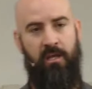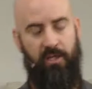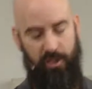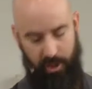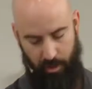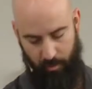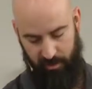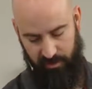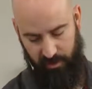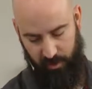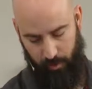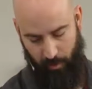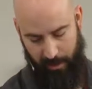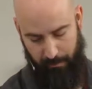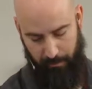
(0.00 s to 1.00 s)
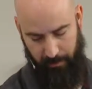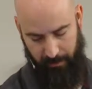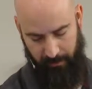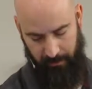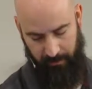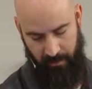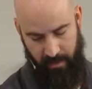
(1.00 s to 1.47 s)
she was
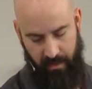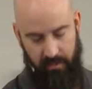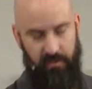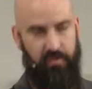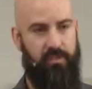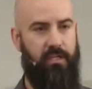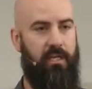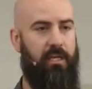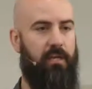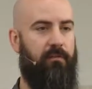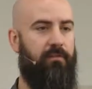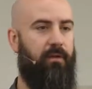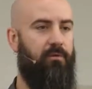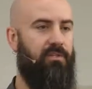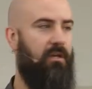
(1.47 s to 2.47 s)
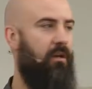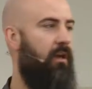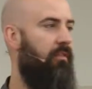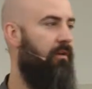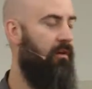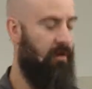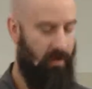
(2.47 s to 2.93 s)
swiping to see if there was
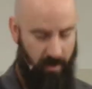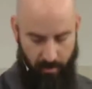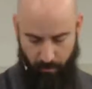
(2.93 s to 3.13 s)
another